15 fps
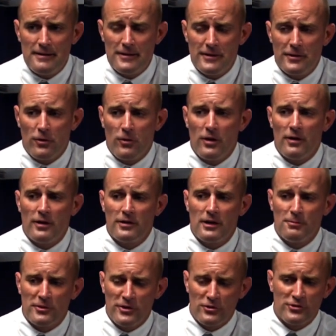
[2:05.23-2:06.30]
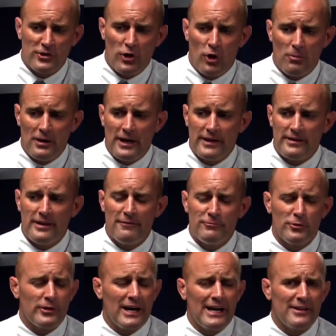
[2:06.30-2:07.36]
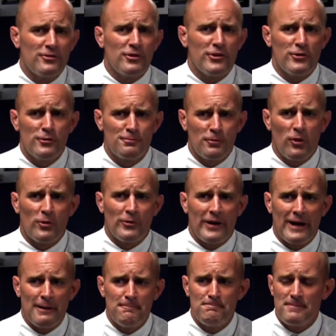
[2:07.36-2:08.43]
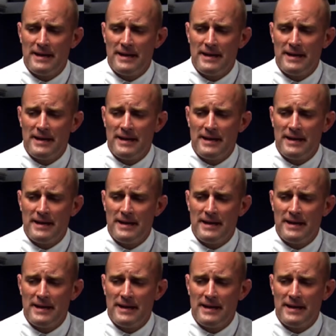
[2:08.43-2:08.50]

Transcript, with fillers: you know, a couple years ago, my nephew got into the youth program,